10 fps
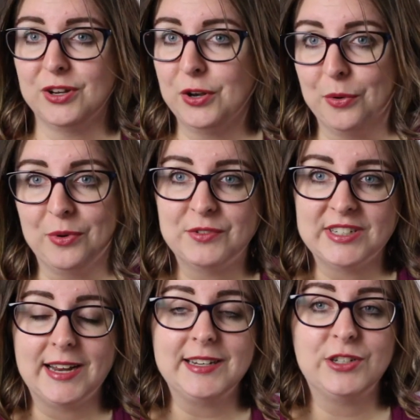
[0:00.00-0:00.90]
you know, we've
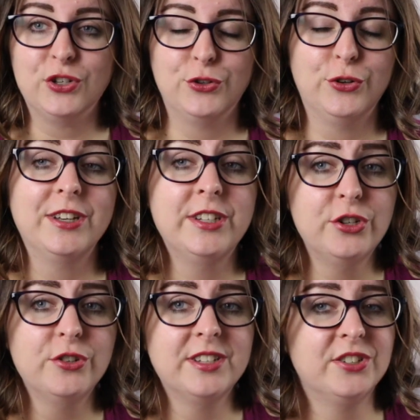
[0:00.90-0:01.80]
decided to
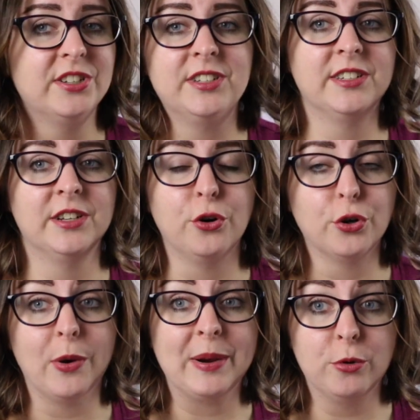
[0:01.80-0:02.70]
continue this just as an
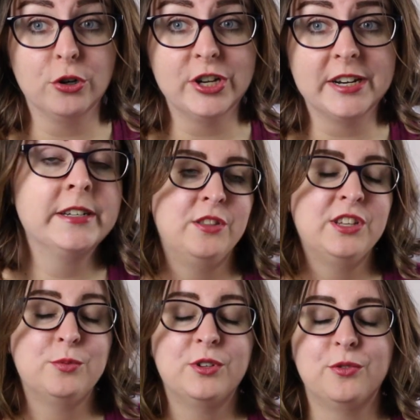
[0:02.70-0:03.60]
ongoing project.
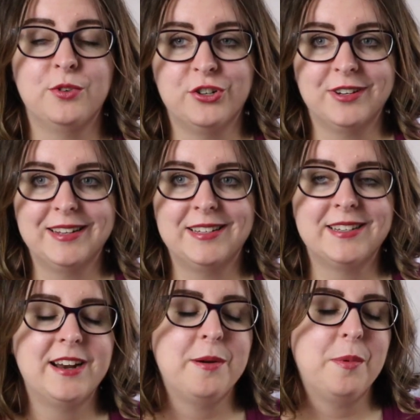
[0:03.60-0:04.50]
This was originally
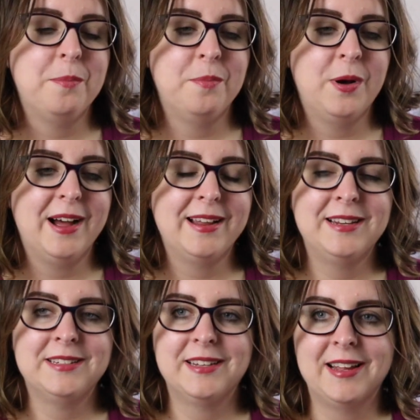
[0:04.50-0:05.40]
set up by
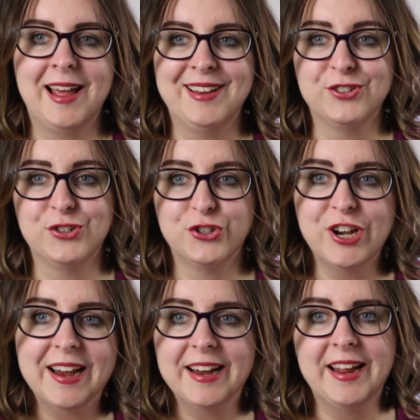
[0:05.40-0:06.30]
Izzy and
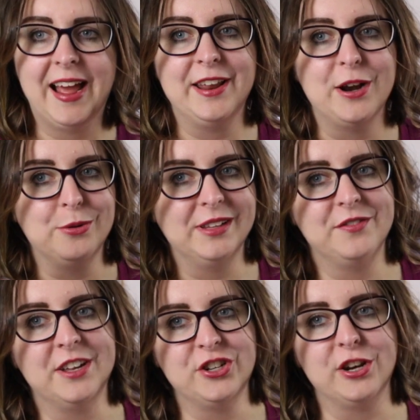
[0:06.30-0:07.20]
Shae, and I will leave
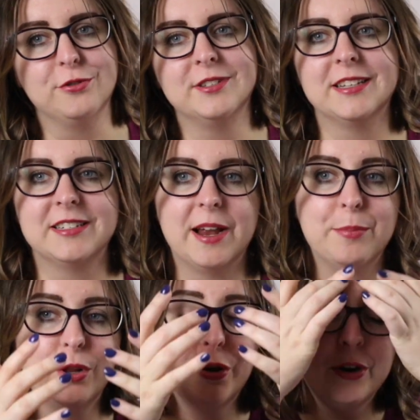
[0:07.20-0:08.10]
their channels linked down
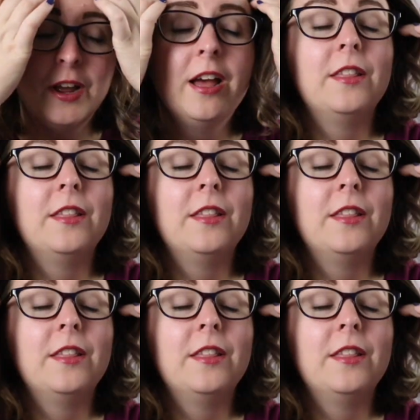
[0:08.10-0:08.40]
below.